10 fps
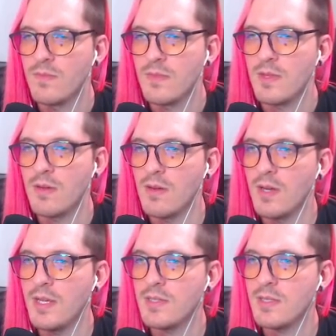
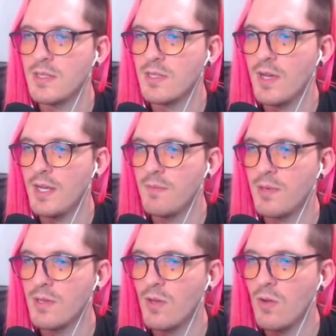Alright, so let's go ahead and put
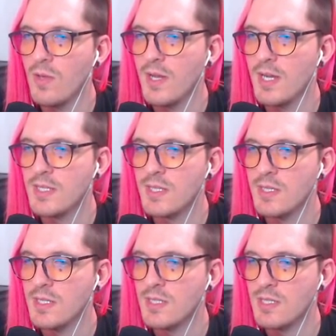on the Holy
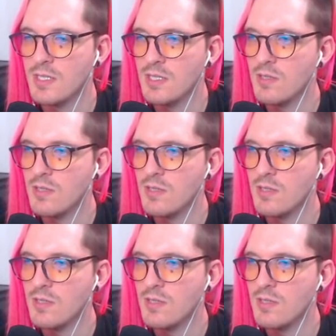Glasses. Do I